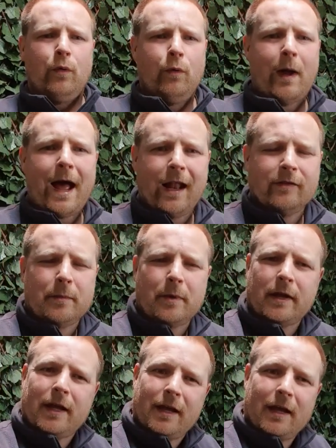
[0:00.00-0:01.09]
Right, hello
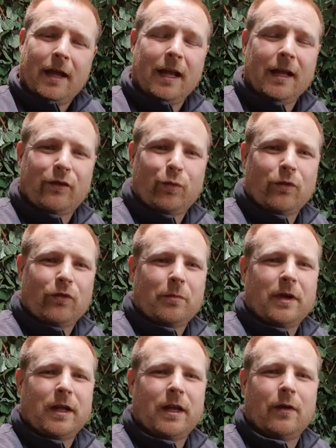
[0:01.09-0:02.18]
everybody, English
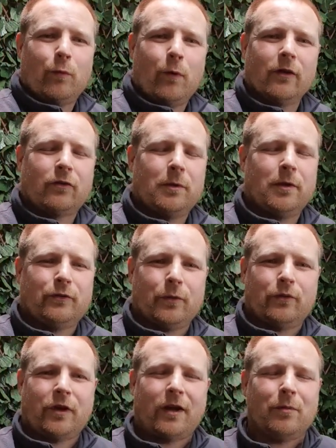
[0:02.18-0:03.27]
Woodsman here, welcome to my YouTube
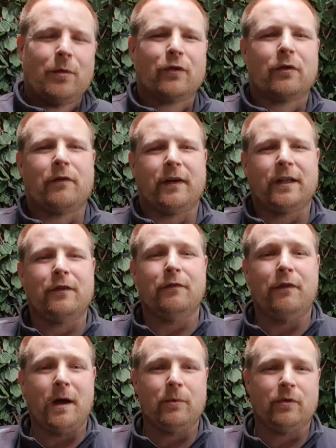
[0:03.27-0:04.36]
channel. More so, thank you
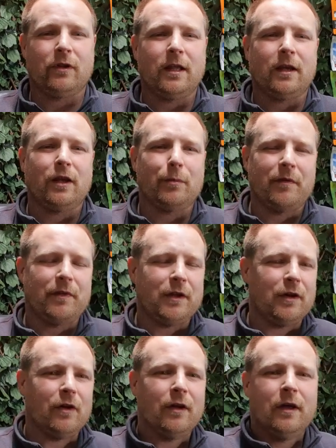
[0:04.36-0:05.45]
very much for clicking on my
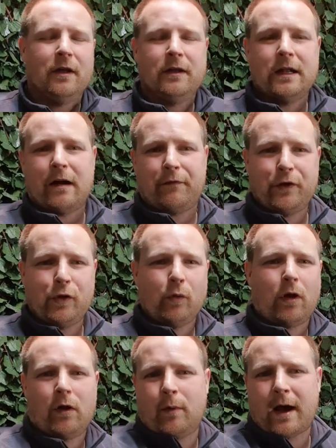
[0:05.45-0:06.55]
video. Now for you
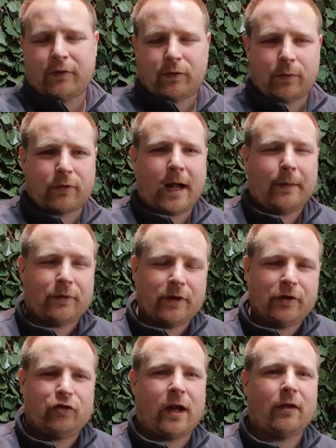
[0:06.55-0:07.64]
lot who are subscribed to
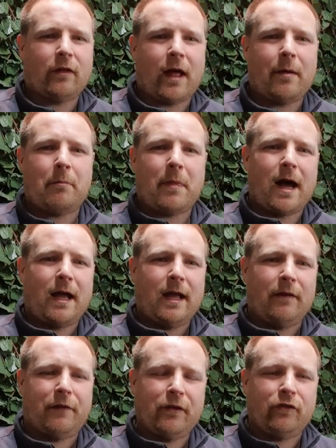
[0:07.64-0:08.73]
this channel and my
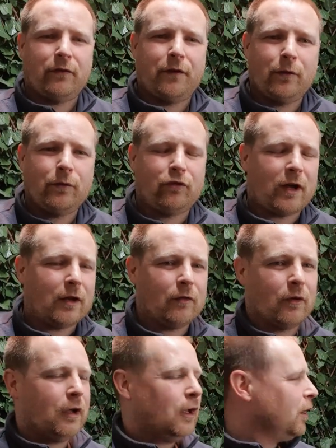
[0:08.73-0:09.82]
Adventure Foods channel,
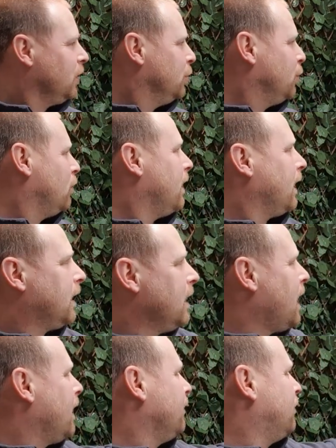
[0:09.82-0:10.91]
you will
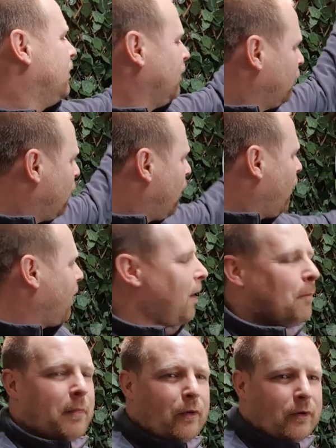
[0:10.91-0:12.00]
recognise this wall that
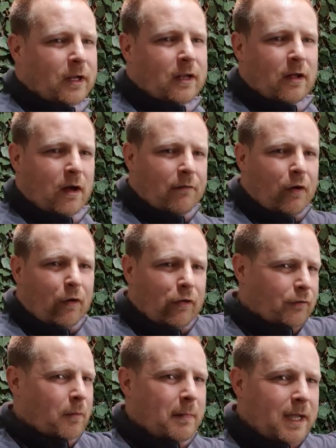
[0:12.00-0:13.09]
I'm building of all the
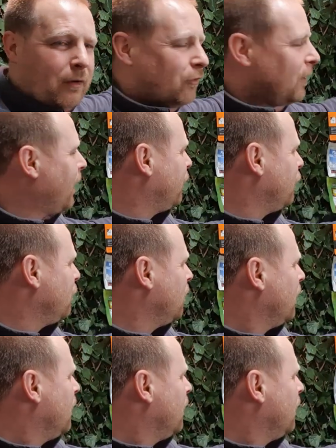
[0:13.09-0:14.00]
other meals that I do.